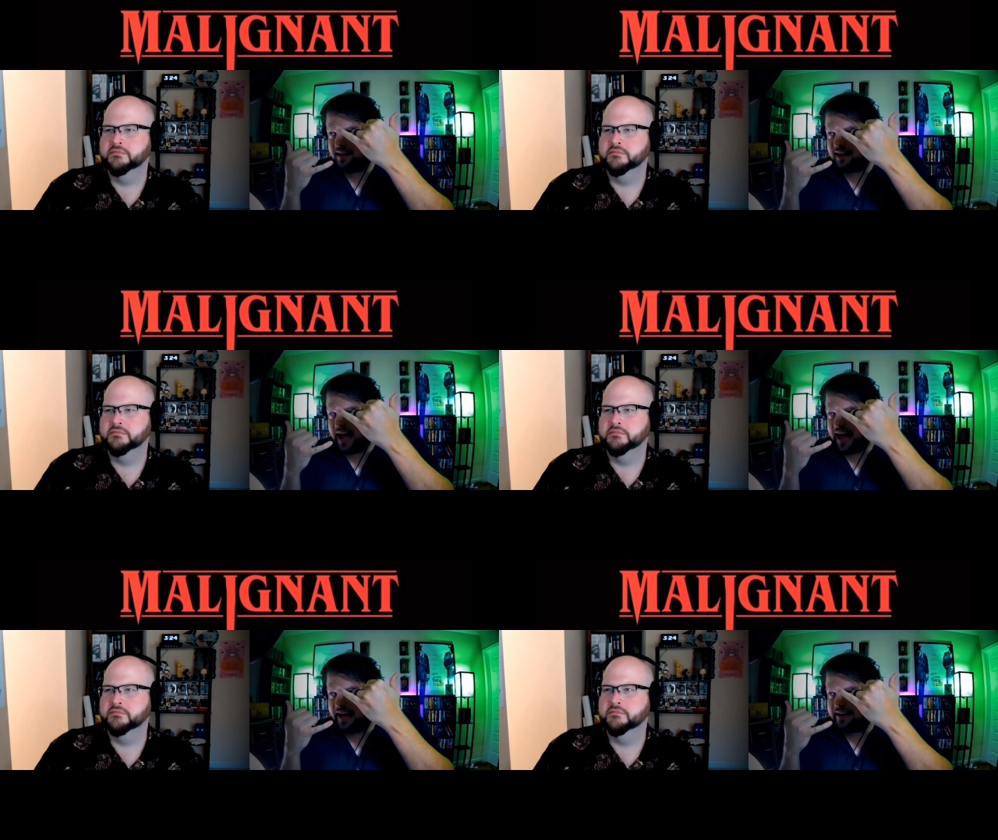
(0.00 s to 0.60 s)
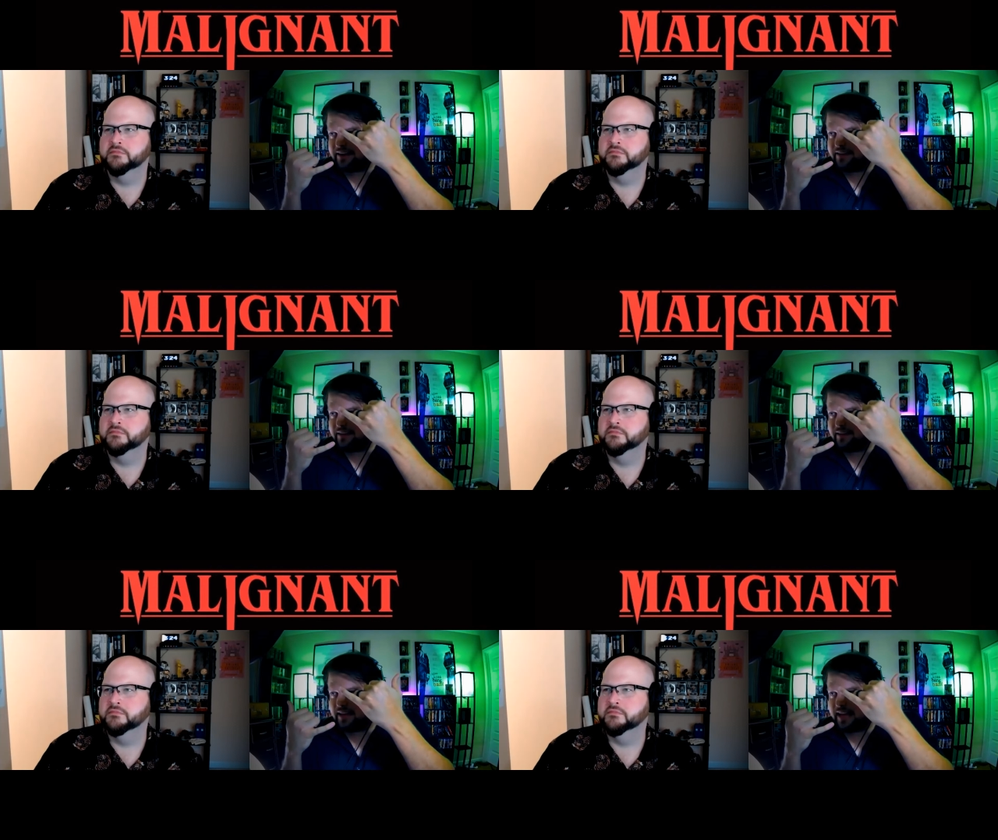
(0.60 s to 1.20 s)
Speaker 1: and
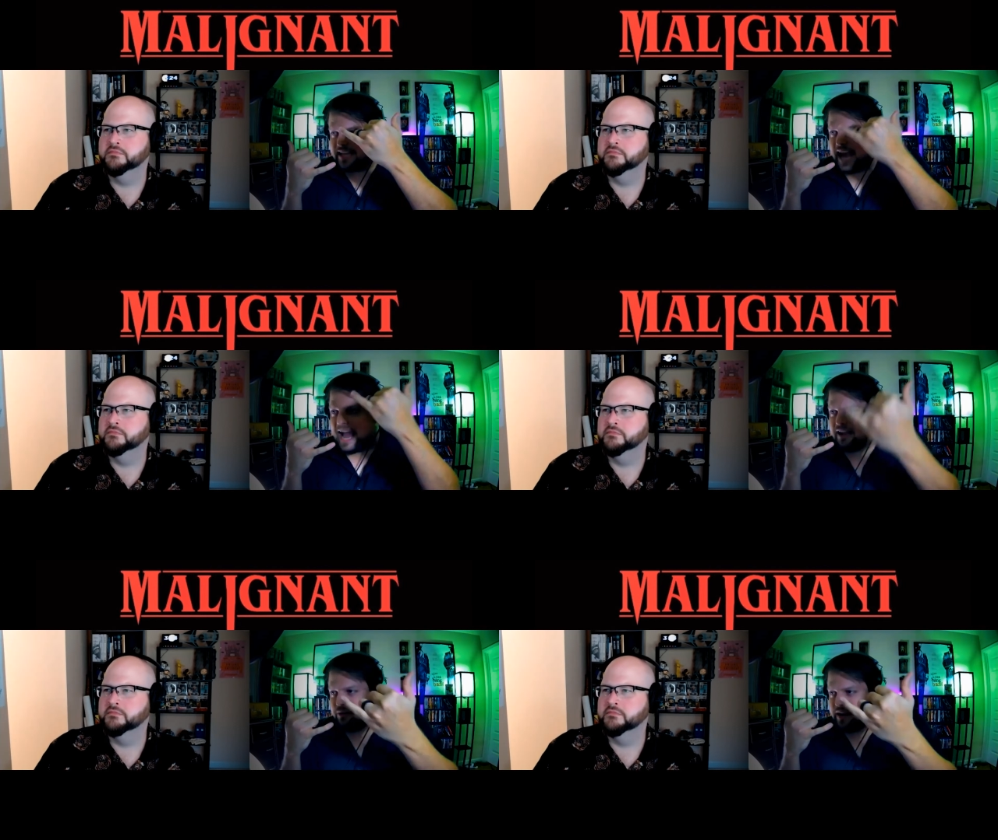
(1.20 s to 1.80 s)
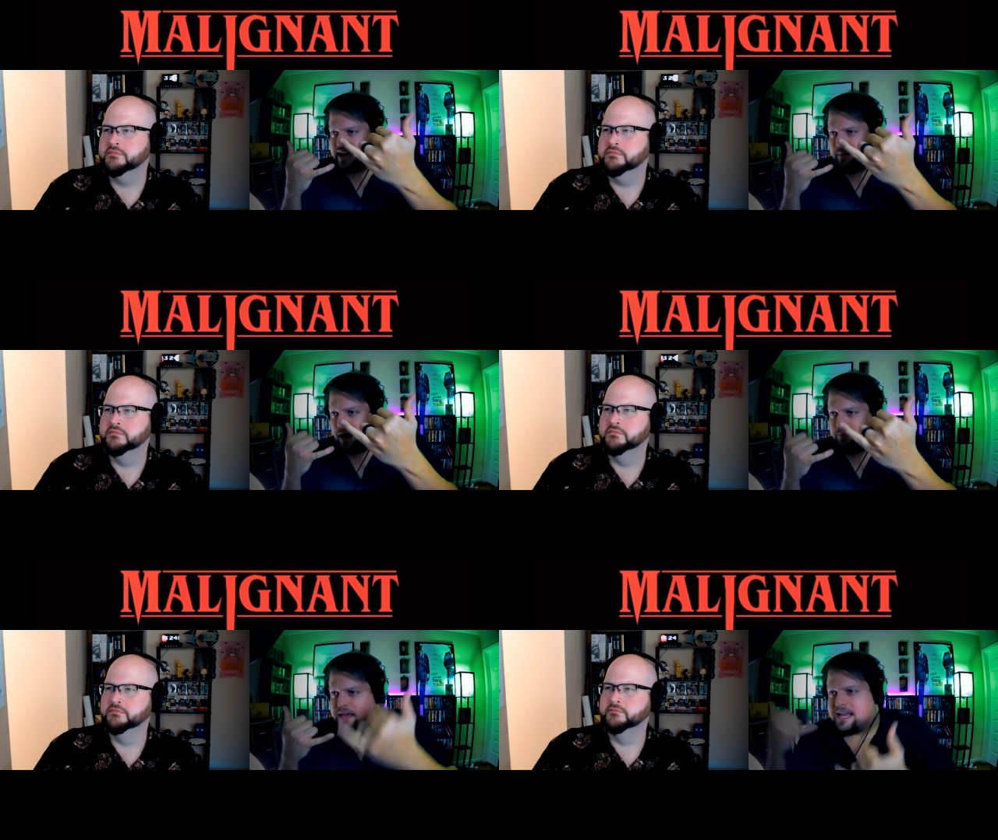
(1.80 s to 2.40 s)
is angry
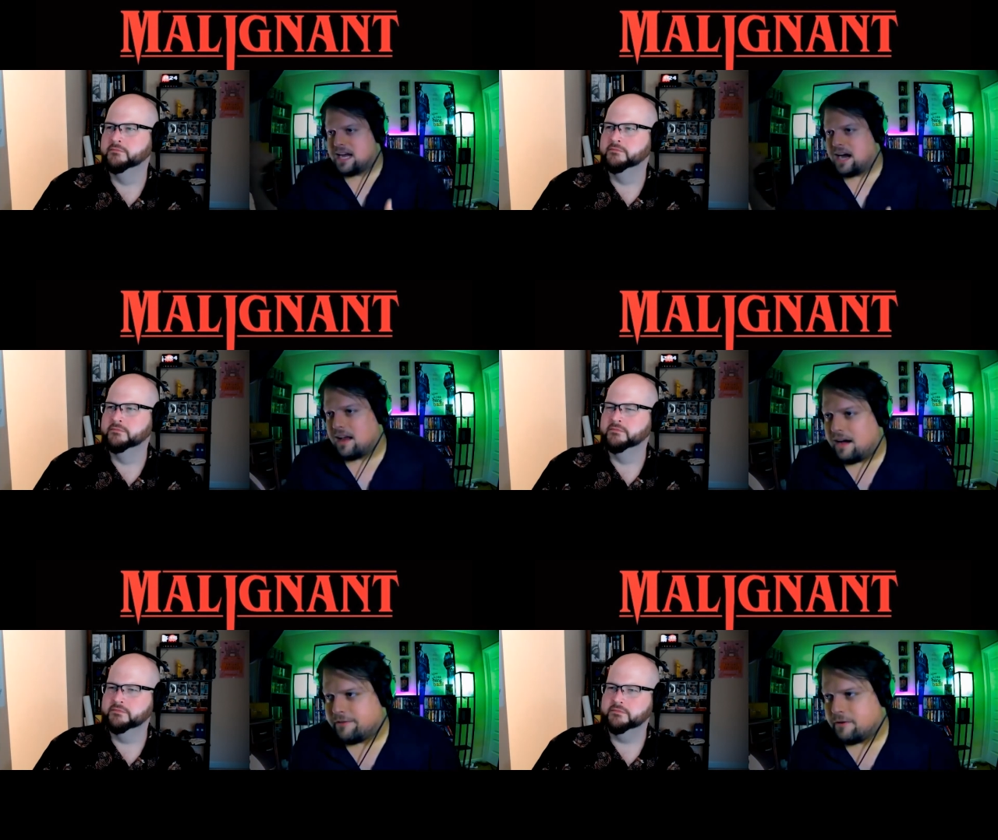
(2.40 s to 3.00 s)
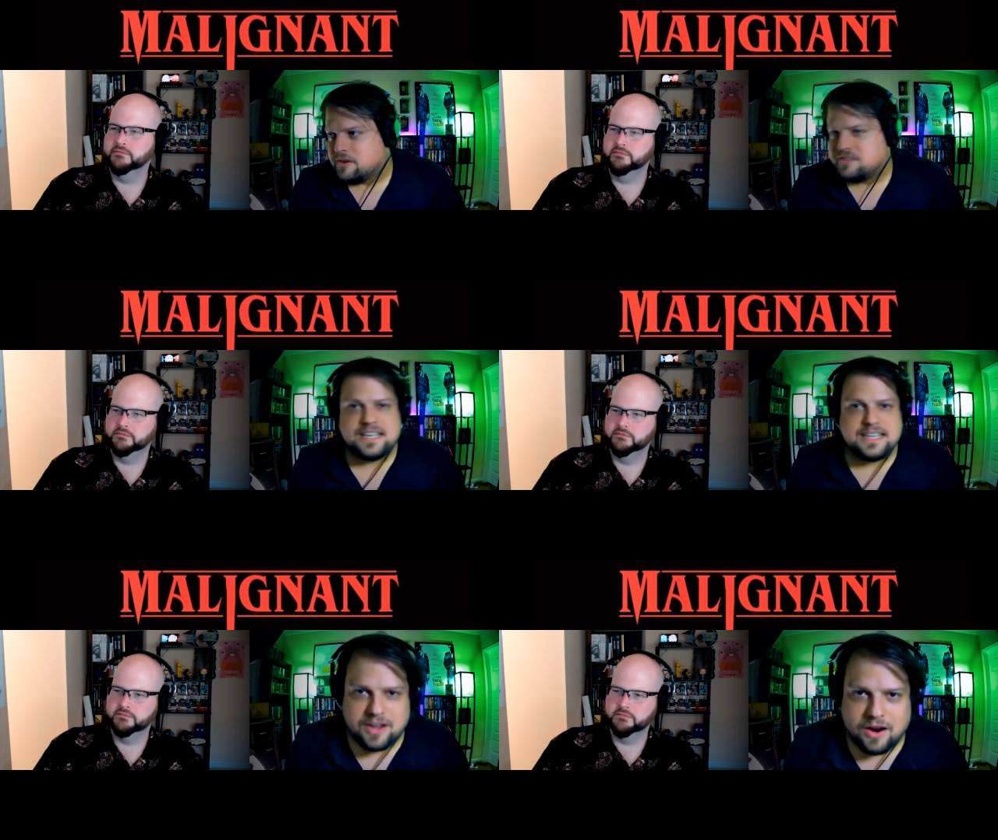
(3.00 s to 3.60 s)
about being cut off from her
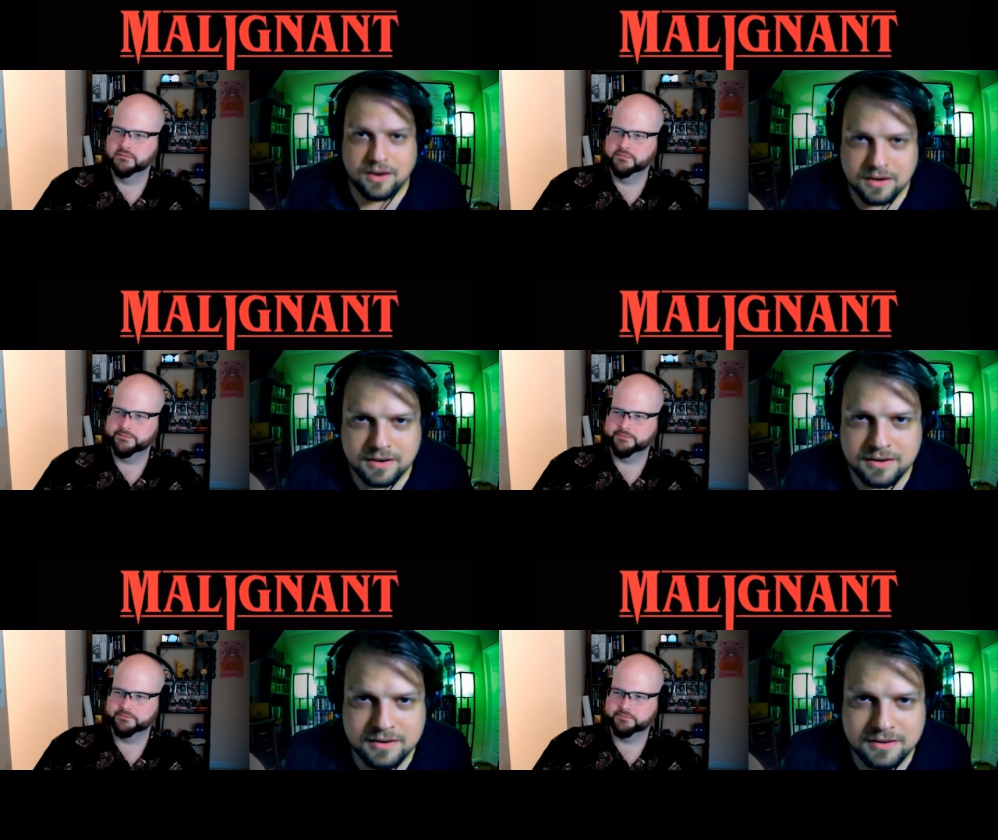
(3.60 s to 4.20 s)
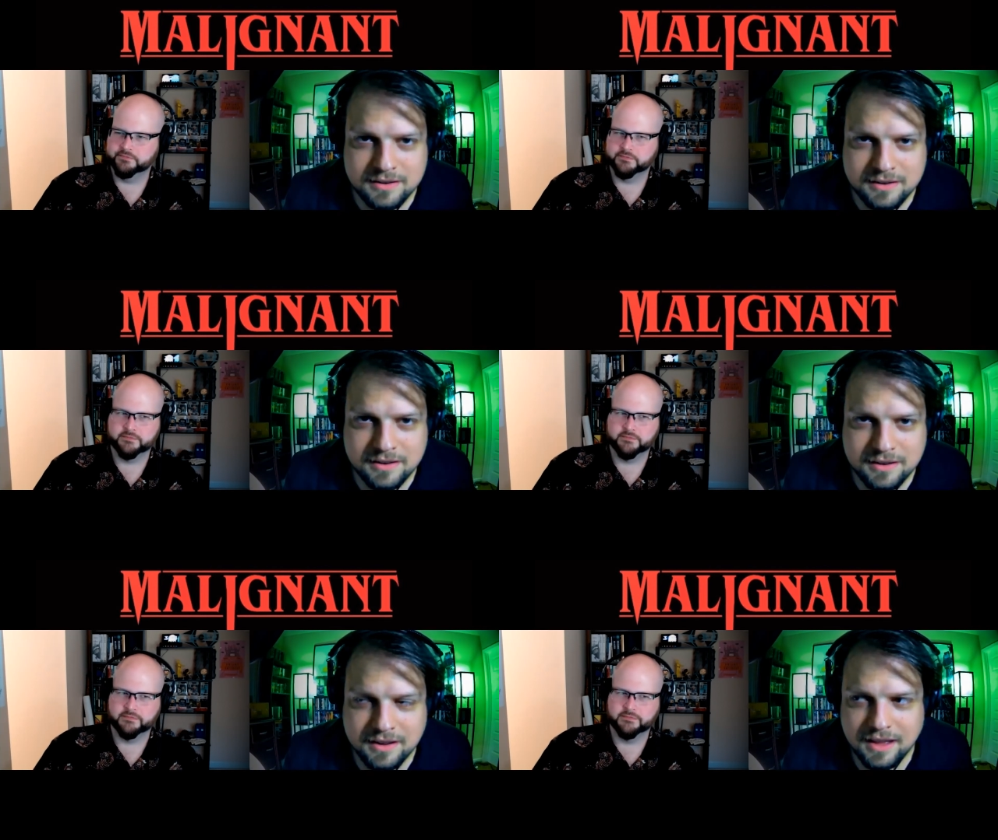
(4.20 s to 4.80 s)
sister.
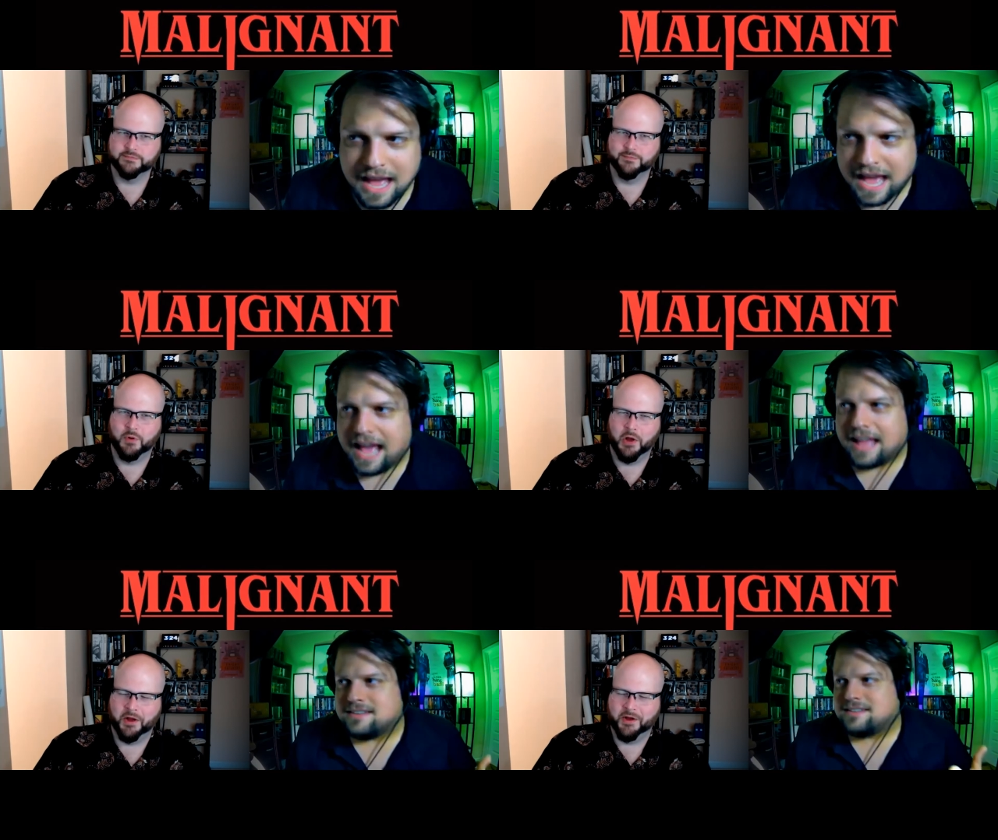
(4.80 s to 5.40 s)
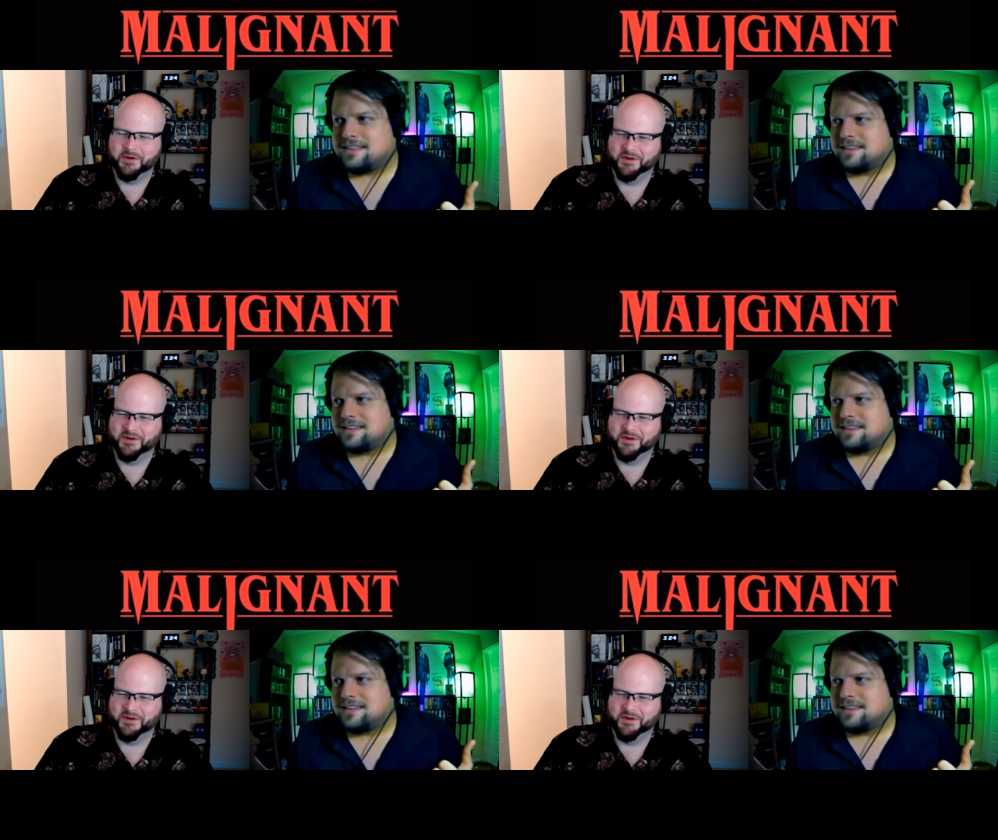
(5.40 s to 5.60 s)
Speaker 2: And